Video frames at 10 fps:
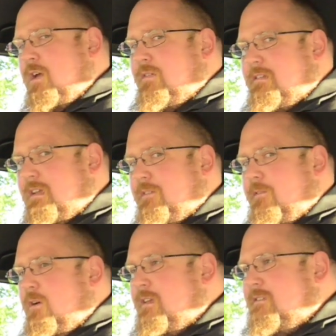over 6
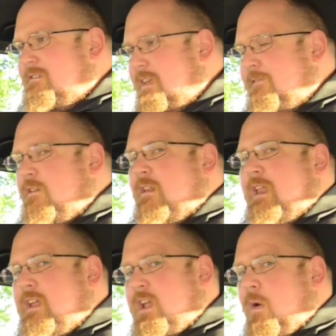foot is
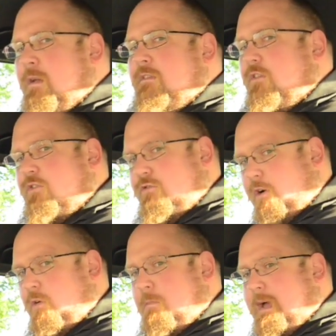definitely going to
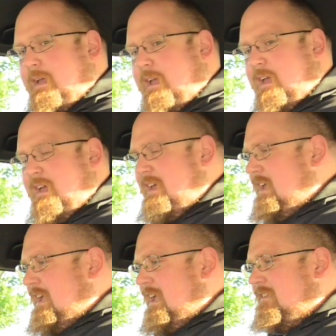struggle back here.
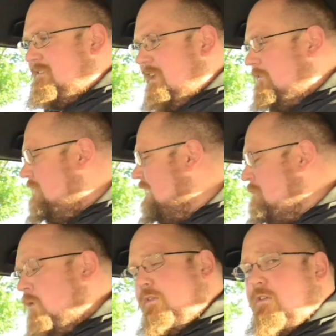It's
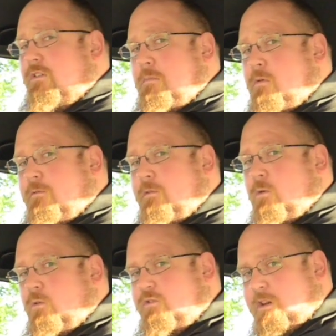definitely more suitable
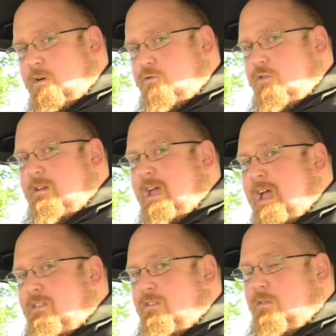for children
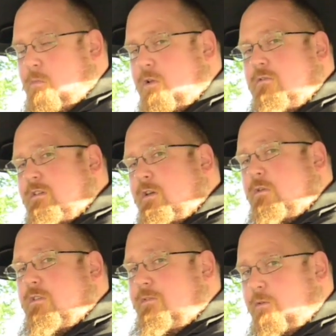and smaller
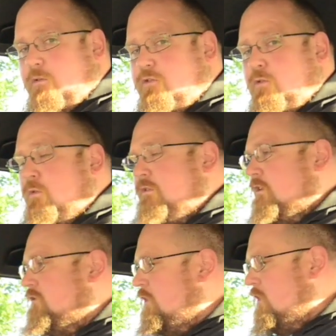adults for
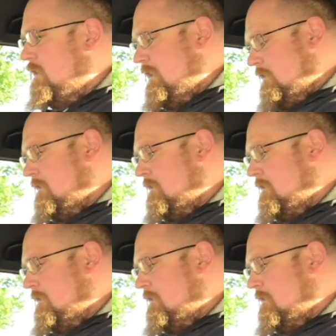shorter journeys.